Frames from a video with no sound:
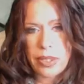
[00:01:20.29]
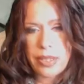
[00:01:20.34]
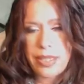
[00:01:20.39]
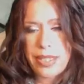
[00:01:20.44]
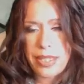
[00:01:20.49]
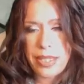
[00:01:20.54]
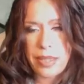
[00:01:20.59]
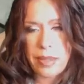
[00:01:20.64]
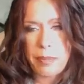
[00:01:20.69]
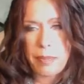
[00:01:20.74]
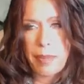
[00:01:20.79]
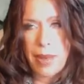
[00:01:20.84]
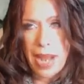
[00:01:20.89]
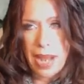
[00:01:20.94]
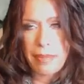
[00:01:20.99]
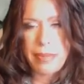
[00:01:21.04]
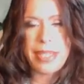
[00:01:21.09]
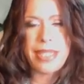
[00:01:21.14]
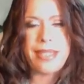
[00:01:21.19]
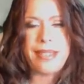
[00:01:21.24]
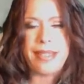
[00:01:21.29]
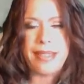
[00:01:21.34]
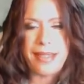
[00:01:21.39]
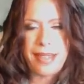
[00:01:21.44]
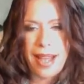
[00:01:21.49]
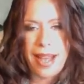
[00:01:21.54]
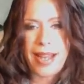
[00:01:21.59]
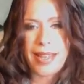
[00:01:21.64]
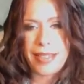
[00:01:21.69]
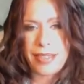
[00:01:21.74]
Did Bobby's
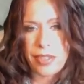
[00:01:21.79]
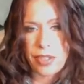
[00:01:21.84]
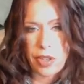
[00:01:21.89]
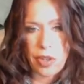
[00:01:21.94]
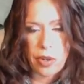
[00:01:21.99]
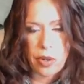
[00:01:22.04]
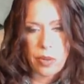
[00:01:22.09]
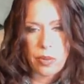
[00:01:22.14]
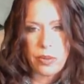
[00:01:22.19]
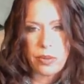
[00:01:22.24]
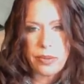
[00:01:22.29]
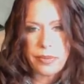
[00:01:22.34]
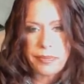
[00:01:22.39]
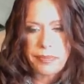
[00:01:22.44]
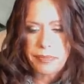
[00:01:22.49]
lies go?